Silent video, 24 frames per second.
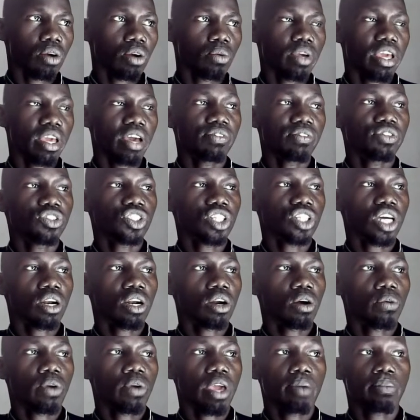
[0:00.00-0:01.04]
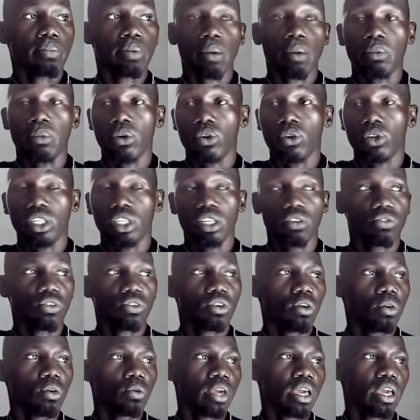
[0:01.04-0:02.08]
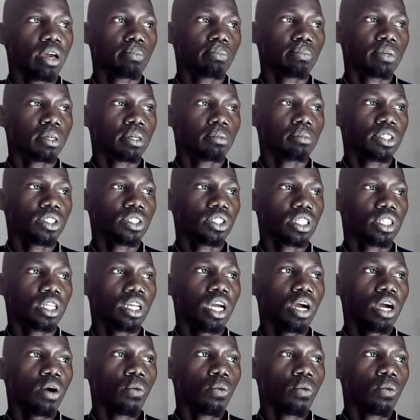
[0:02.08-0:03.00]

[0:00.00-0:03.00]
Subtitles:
we have channel, we have upload default, we have permission,